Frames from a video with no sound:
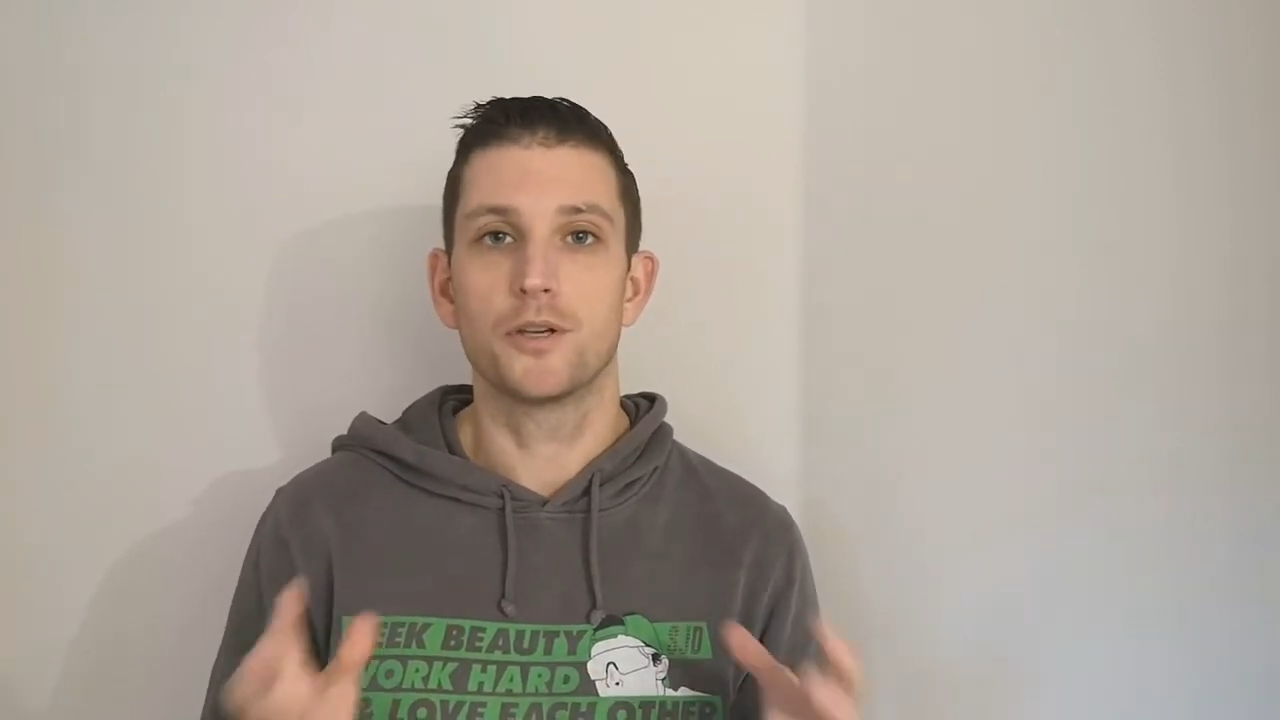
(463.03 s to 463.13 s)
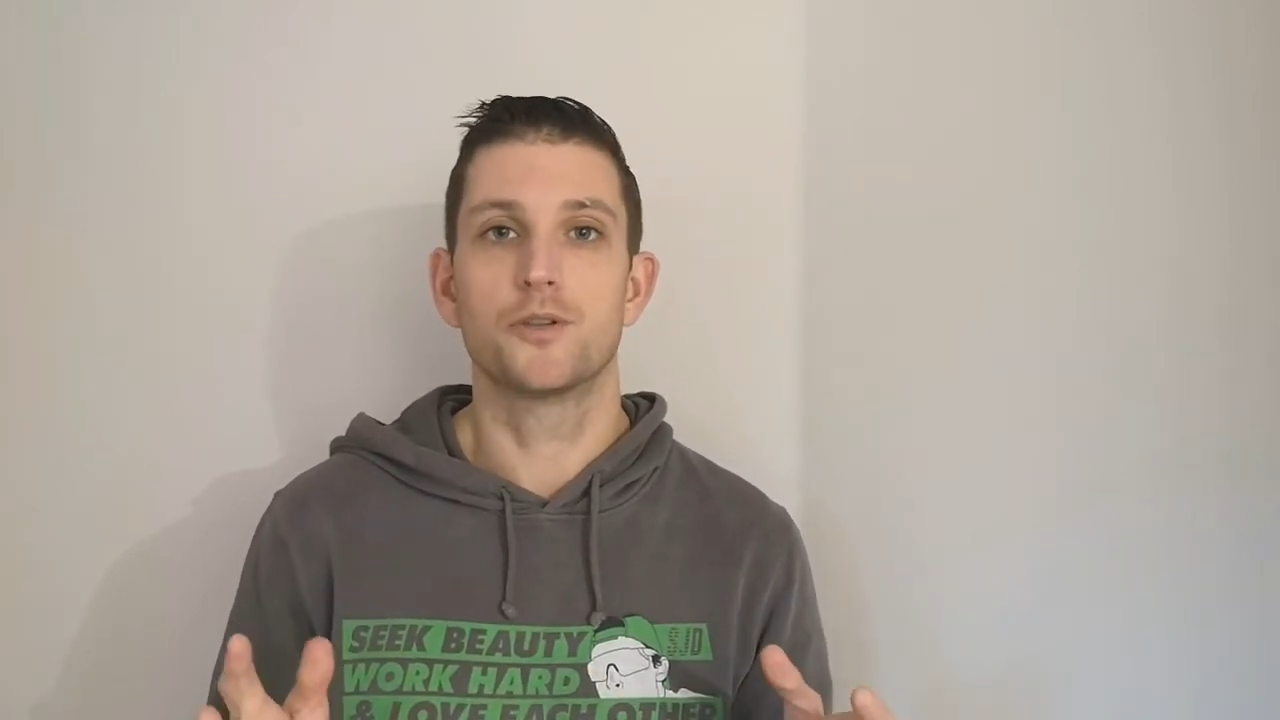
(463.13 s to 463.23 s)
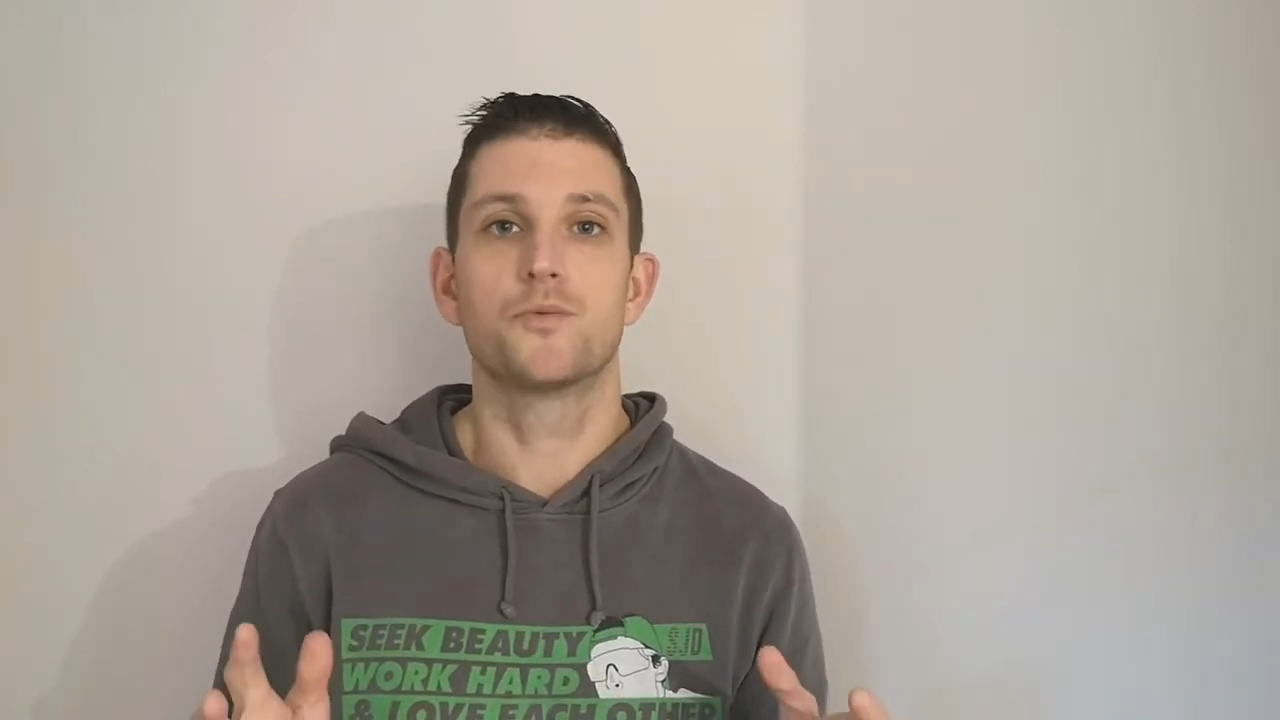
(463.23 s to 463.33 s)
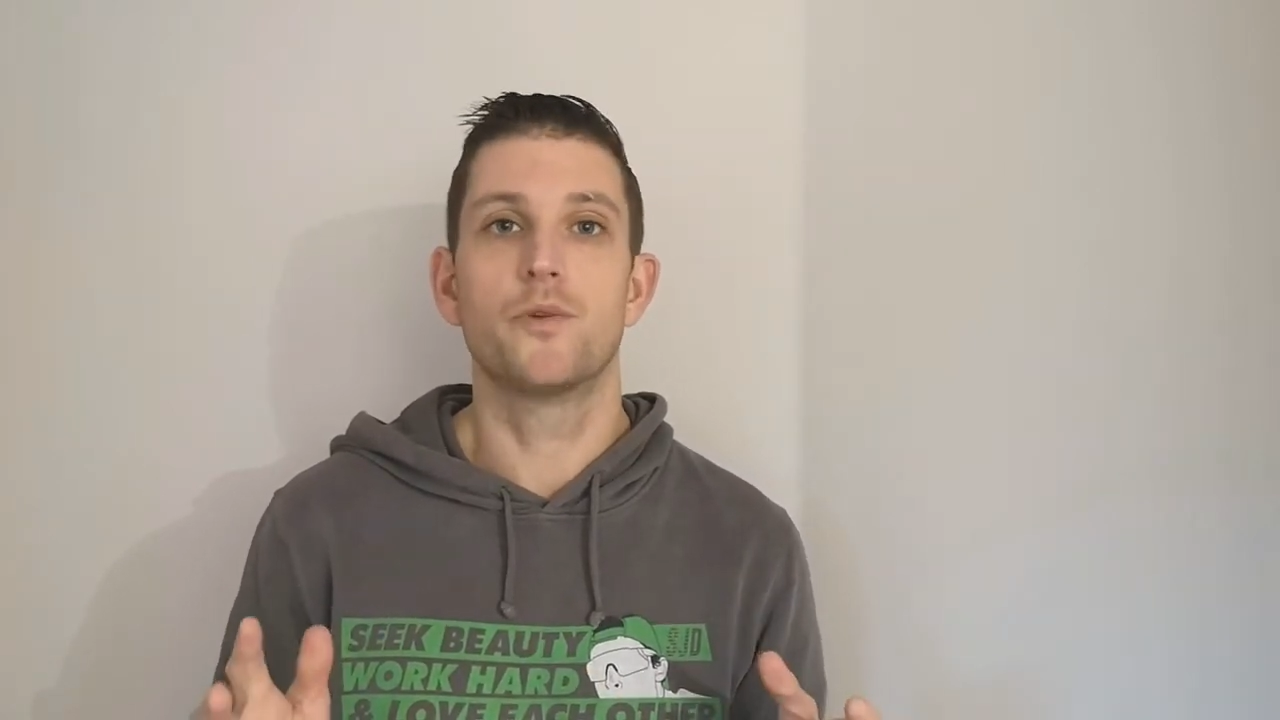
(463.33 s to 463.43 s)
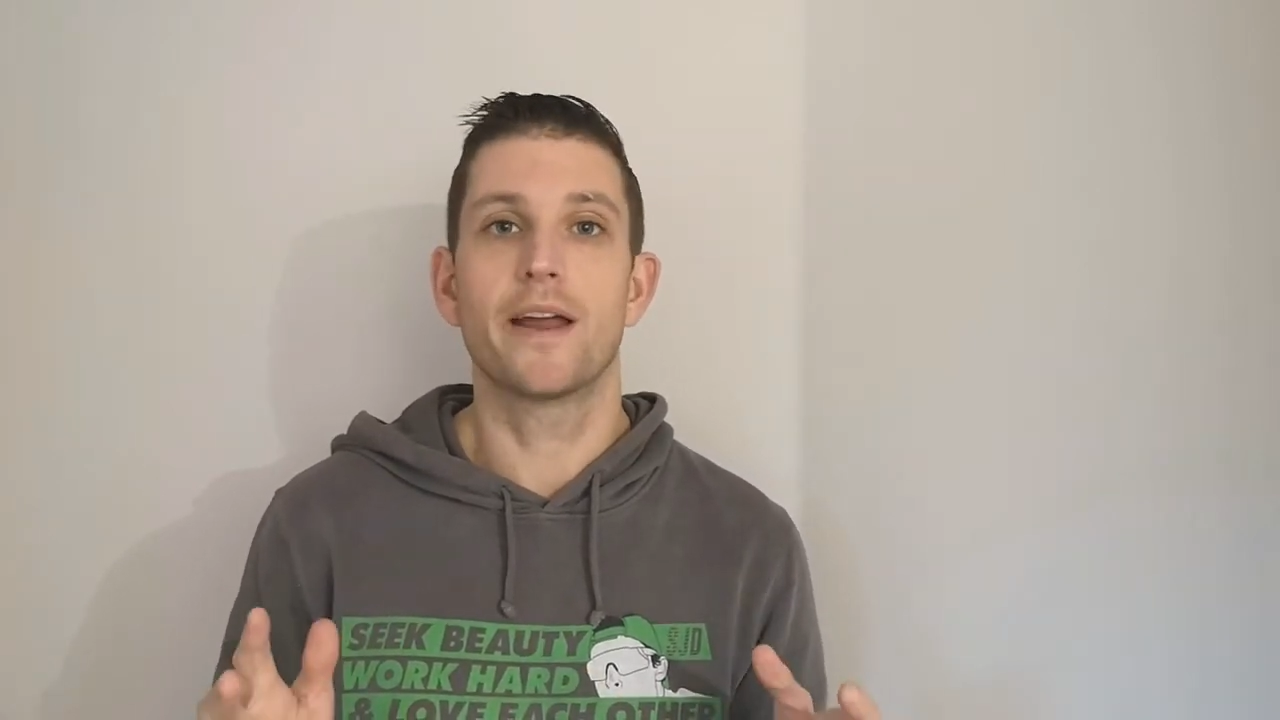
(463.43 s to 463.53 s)

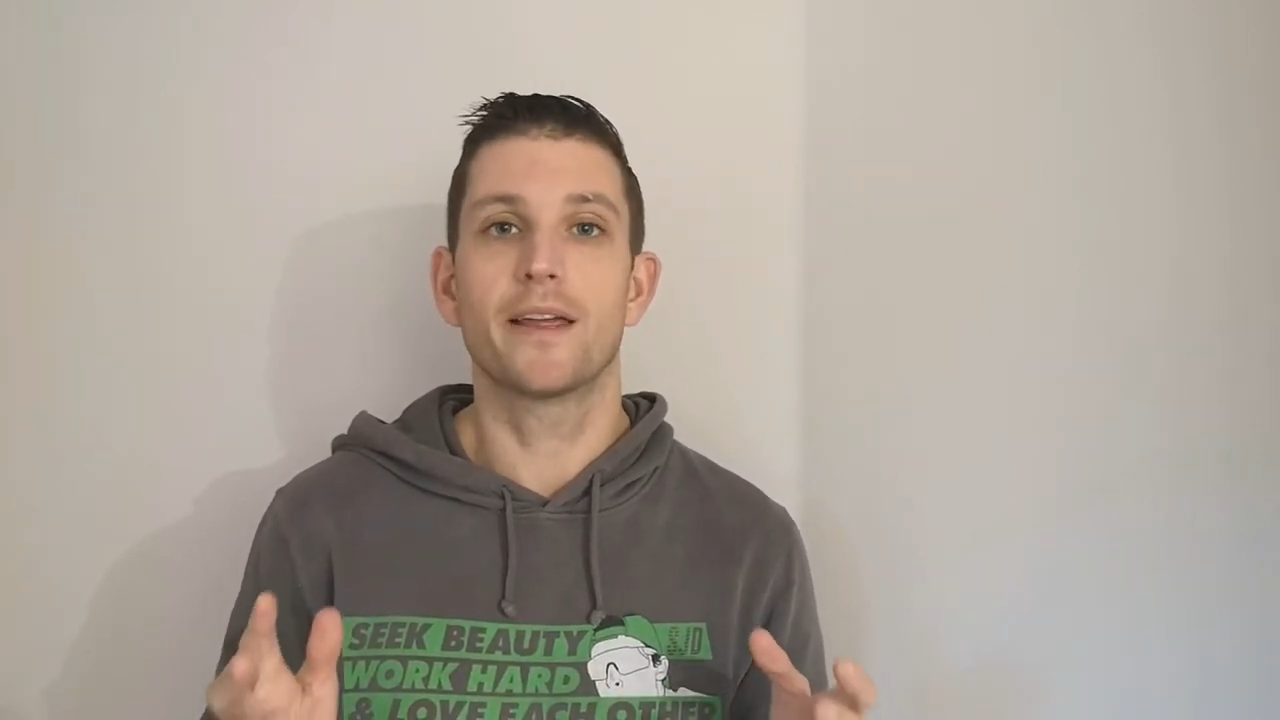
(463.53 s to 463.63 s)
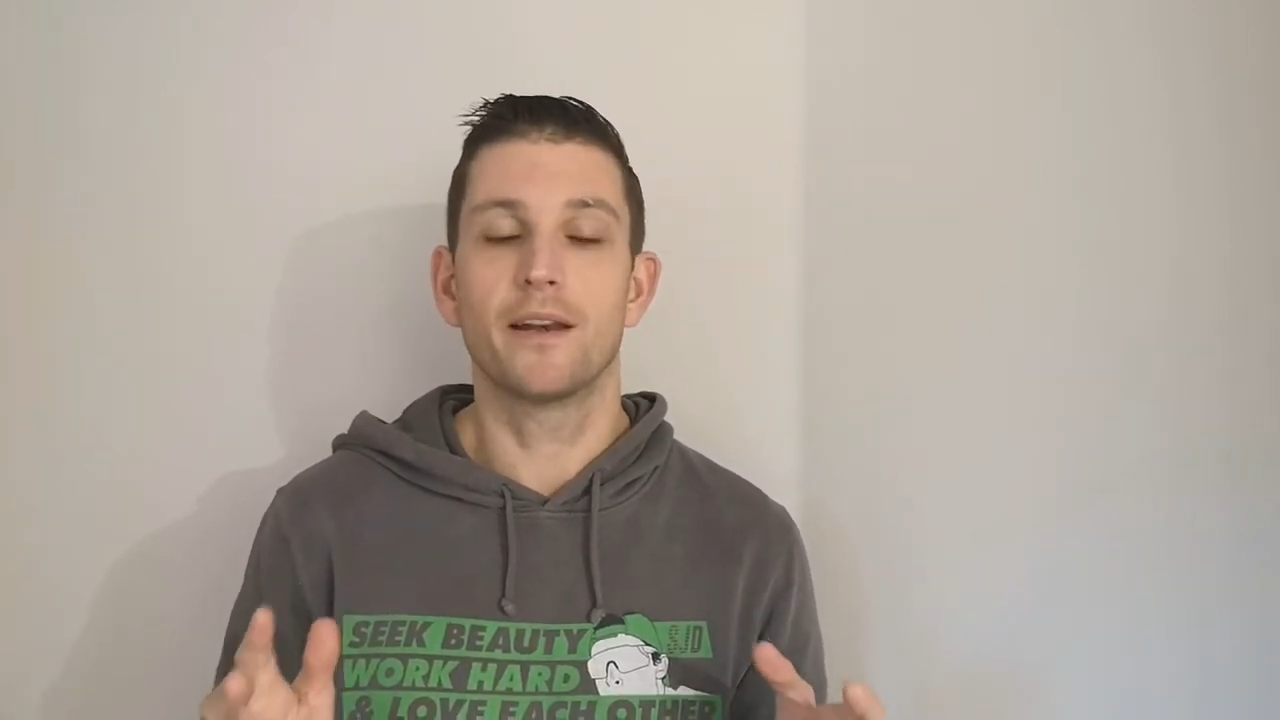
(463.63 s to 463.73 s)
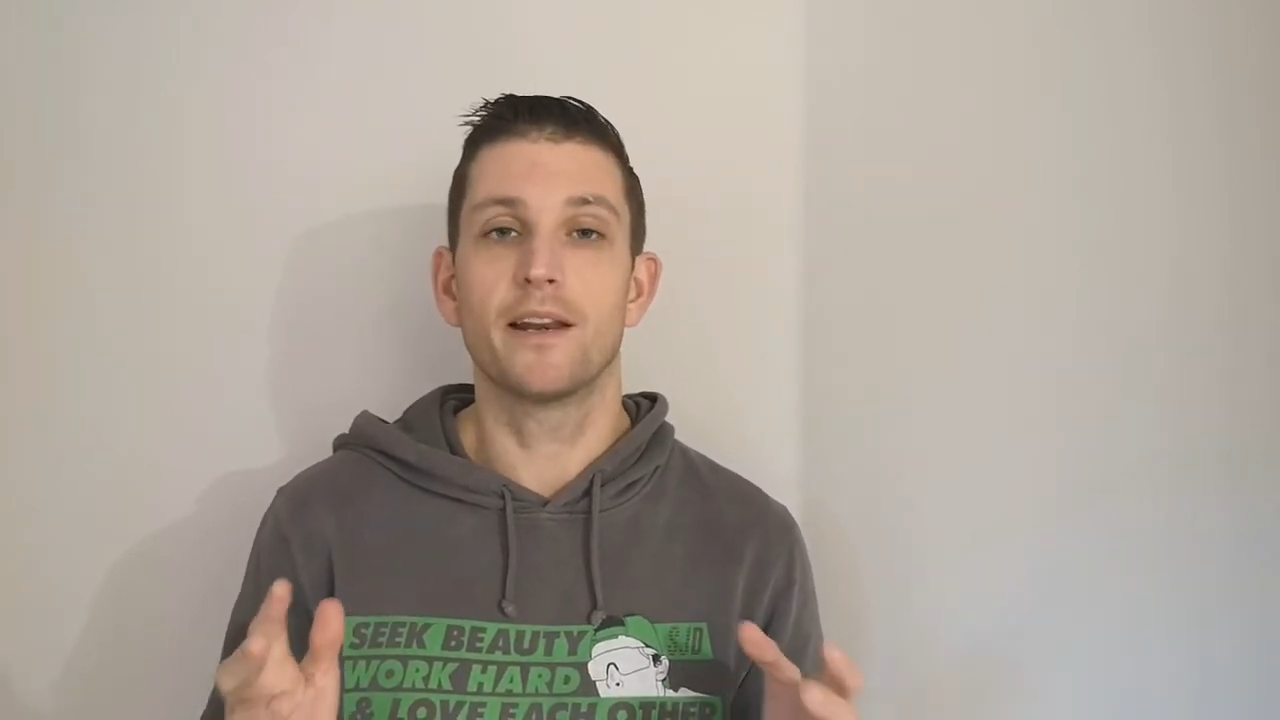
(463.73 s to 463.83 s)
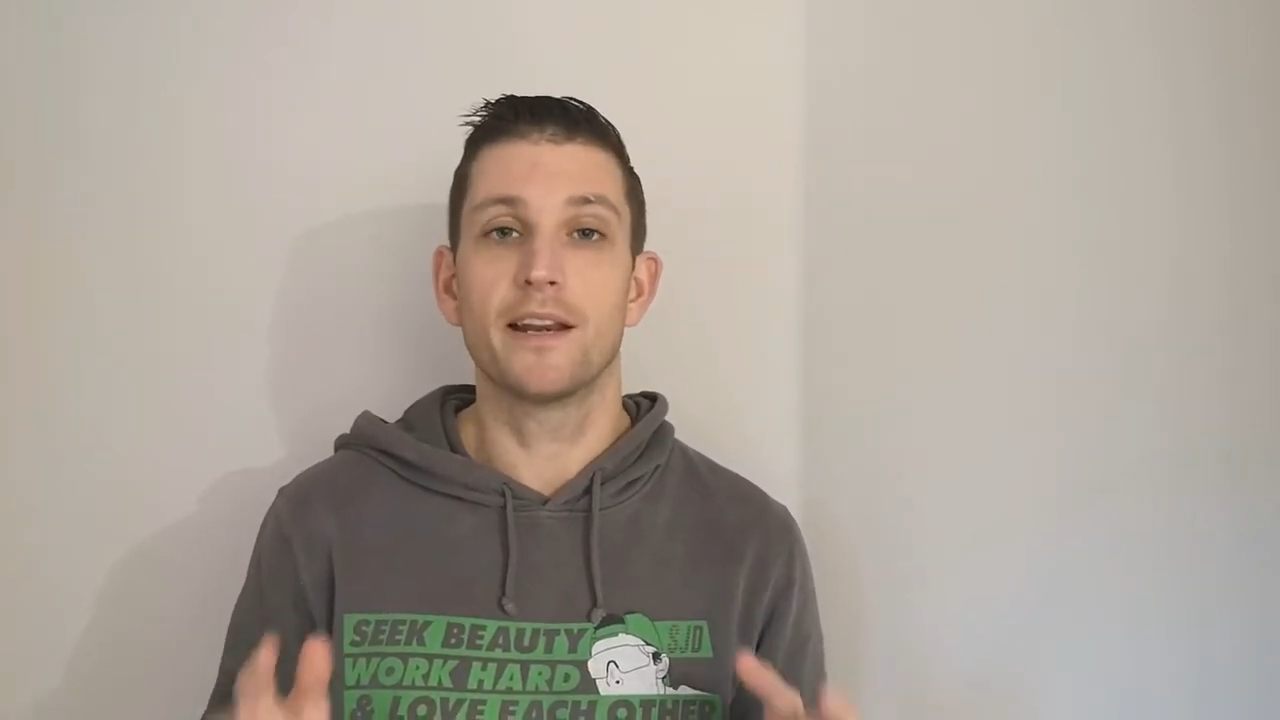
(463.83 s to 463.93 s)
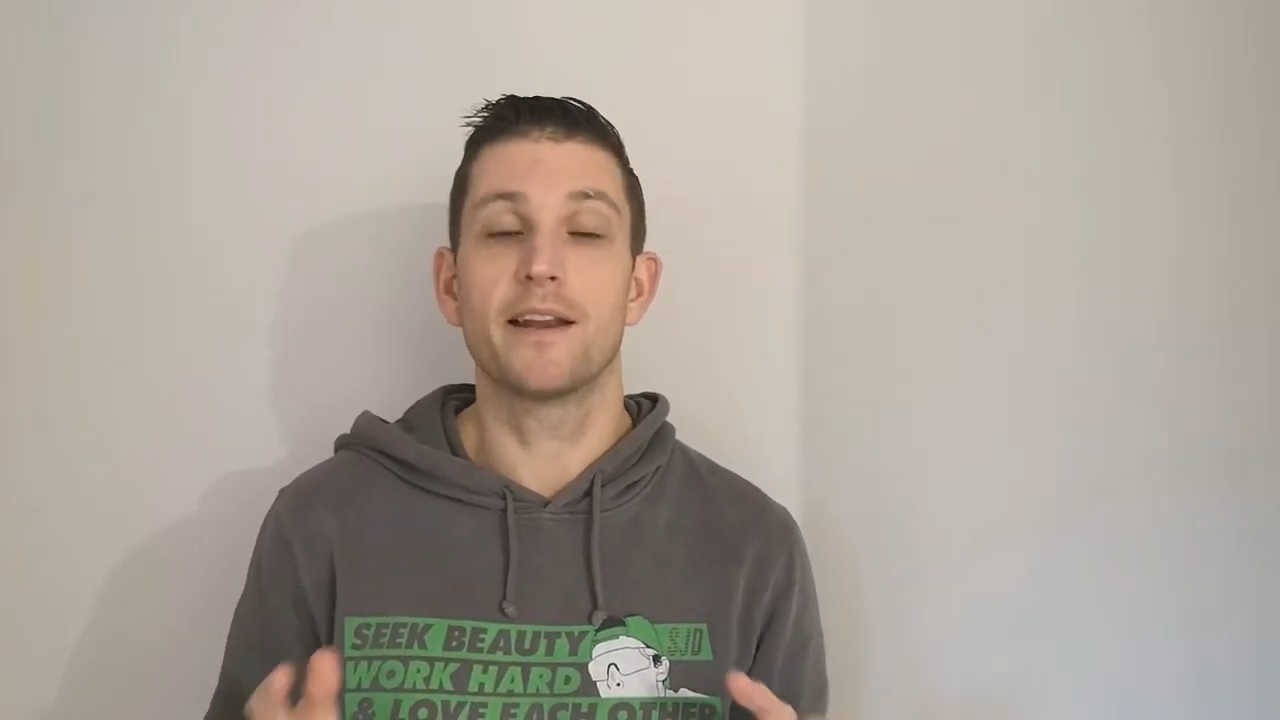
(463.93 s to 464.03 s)
use
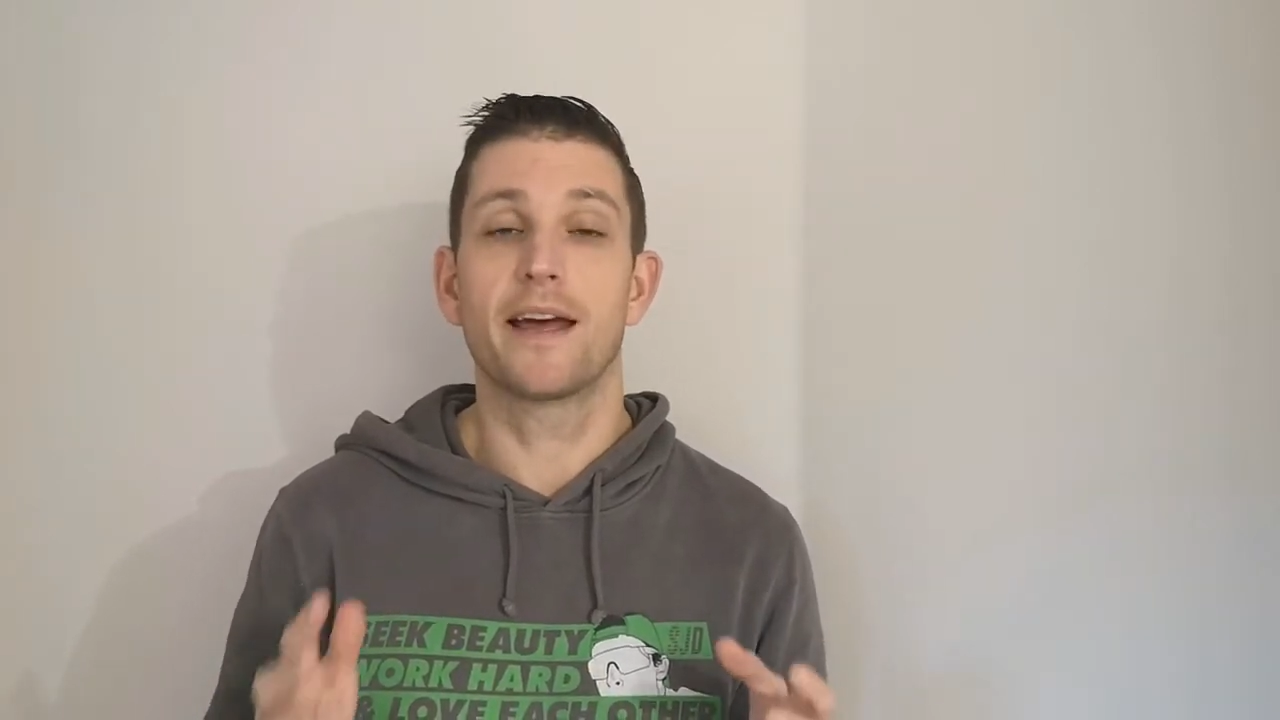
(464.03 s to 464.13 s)
regularly